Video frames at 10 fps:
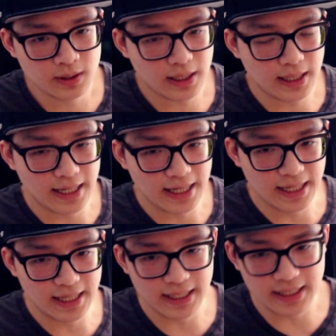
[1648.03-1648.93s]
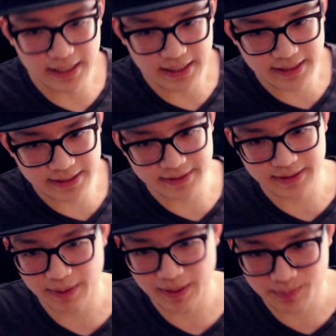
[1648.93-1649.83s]

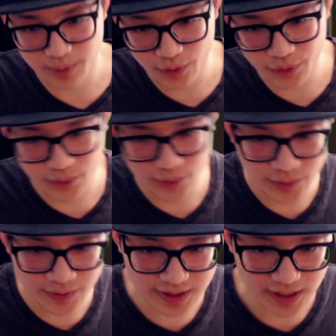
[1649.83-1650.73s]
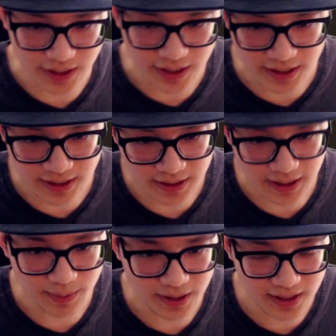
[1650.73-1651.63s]
I mean, both runes are.
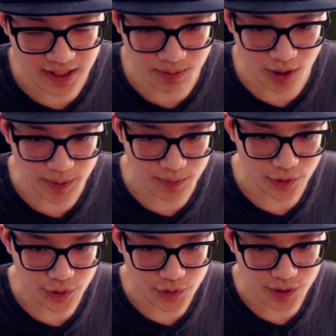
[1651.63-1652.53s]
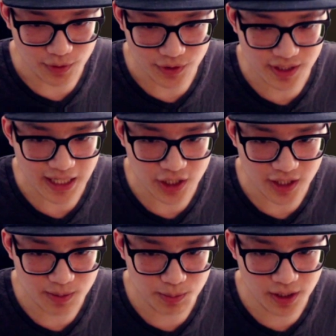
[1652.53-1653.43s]
I mean, this is probably more usable. It's actually
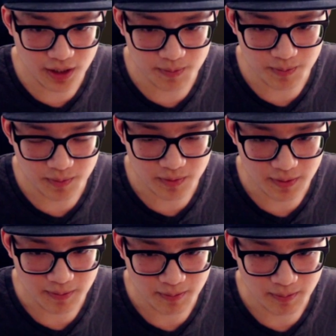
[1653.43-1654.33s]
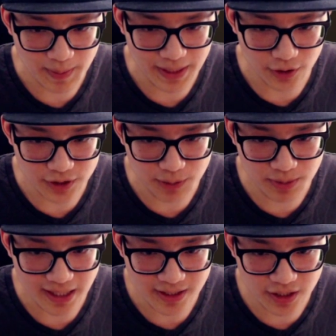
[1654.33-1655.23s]
got speed. Maybe a little
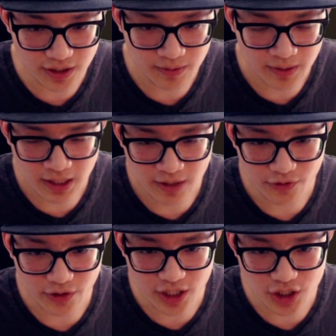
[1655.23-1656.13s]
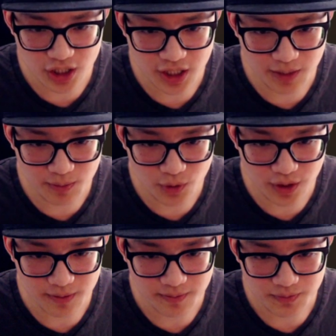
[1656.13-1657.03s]
DPS here for a dungeon team
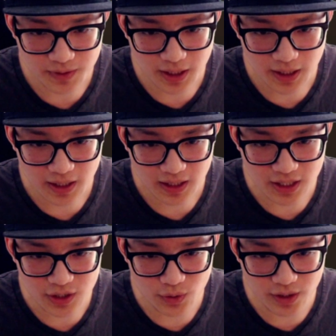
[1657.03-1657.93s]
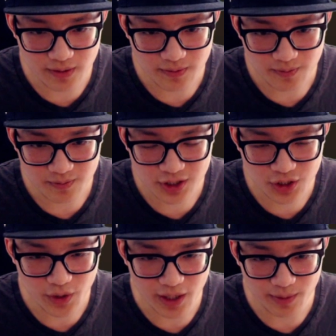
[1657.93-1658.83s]
unit. This unit,
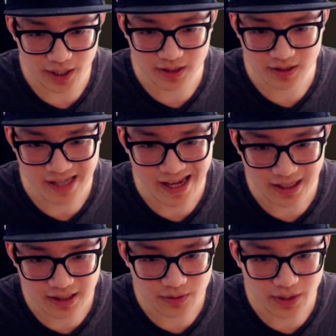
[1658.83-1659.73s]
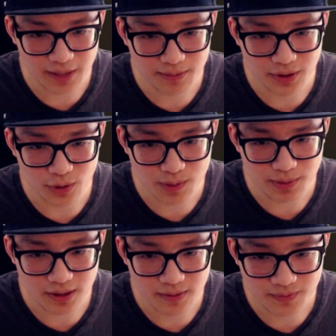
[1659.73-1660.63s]
straight up like tank, right? But no
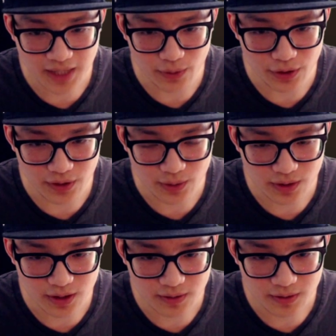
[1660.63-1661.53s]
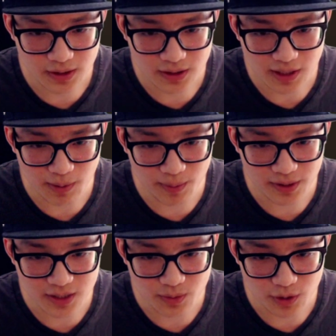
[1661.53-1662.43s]
speed. Can't really do anything with it. I'll probably
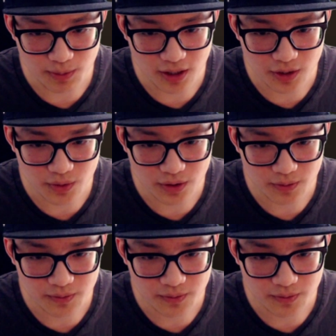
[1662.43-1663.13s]
pick this one to be honest with you.